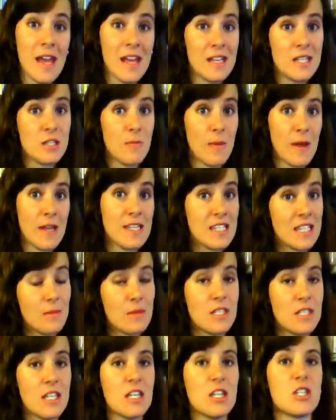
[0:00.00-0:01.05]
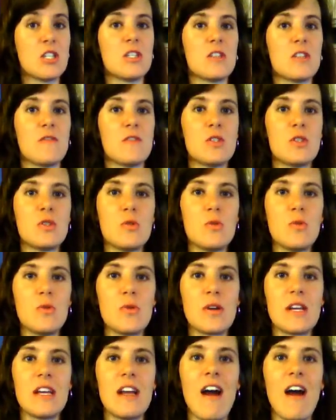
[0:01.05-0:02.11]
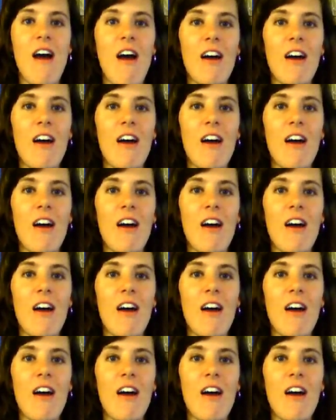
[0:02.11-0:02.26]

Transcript: and space limitations of a story.